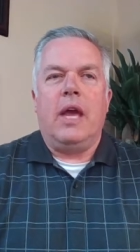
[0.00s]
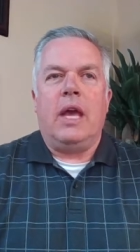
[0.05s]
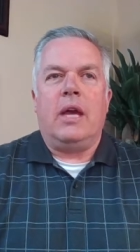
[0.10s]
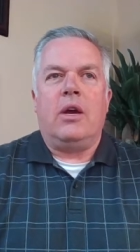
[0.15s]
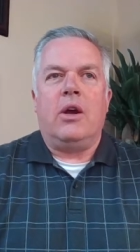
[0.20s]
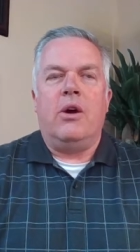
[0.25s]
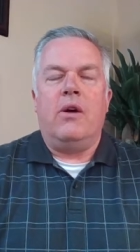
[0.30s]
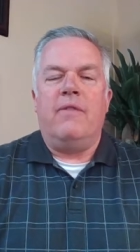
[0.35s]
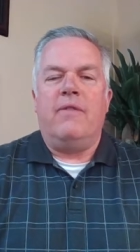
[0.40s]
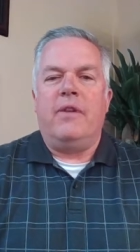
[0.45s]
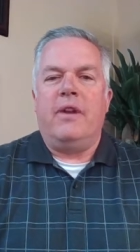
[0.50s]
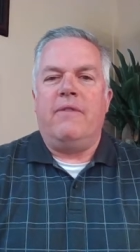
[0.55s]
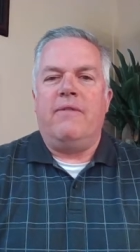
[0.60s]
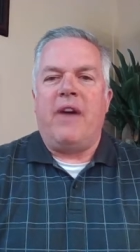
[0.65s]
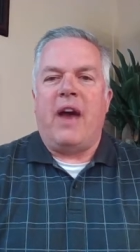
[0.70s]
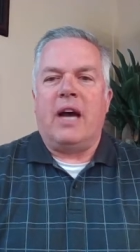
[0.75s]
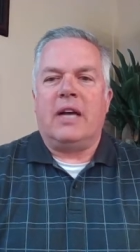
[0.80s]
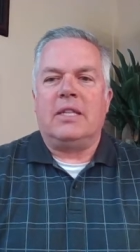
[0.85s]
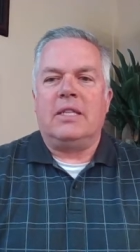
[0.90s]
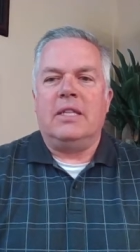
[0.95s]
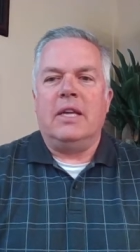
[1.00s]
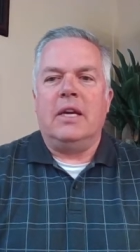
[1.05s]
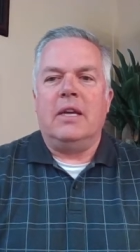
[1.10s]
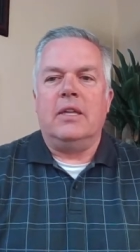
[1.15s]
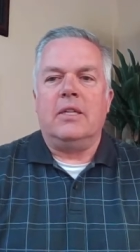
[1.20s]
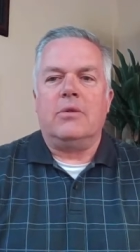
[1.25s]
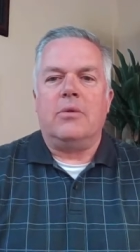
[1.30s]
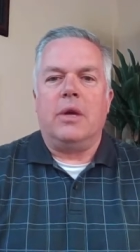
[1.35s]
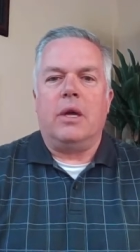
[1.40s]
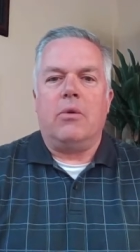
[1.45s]
a COVID
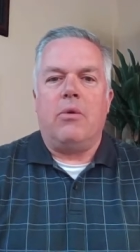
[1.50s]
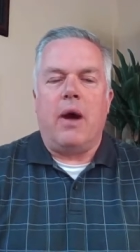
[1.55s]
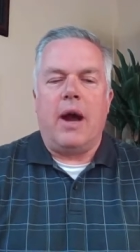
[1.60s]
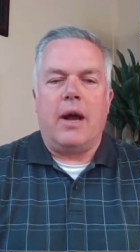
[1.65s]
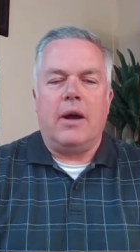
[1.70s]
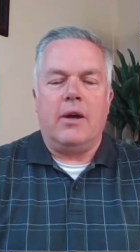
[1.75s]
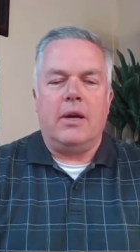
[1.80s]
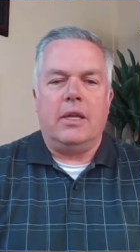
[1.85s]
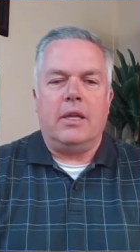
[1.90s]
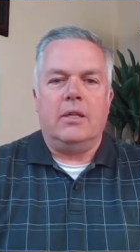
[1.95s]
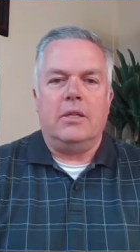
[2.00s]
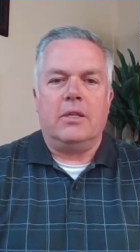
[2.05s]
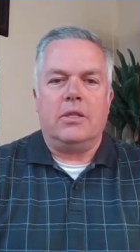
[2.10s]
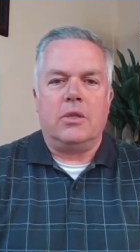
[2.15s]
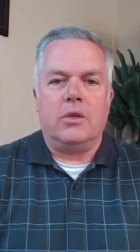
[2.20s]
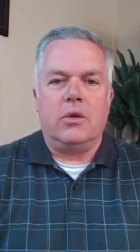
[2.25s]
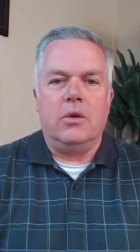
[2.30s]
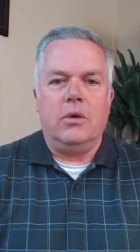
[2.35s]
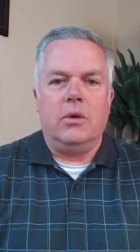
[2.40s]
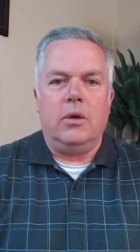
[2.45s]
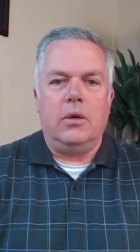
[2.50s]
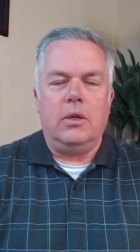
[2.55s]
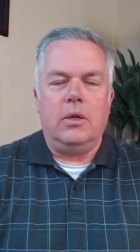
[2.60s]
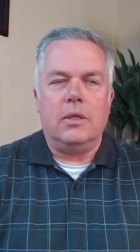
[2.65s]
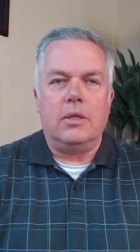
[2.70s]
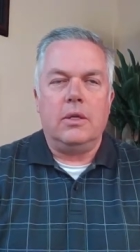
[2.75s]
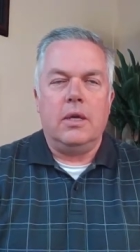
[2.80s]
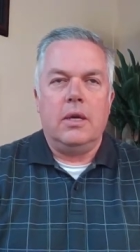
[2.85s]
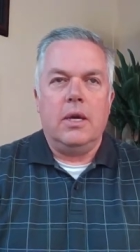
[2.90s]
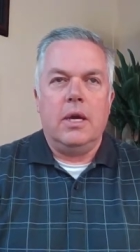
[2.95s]
vaccine is required in
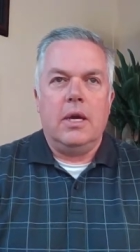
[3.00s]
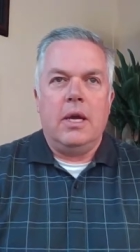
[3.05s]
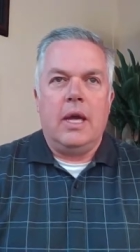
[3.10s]
schools,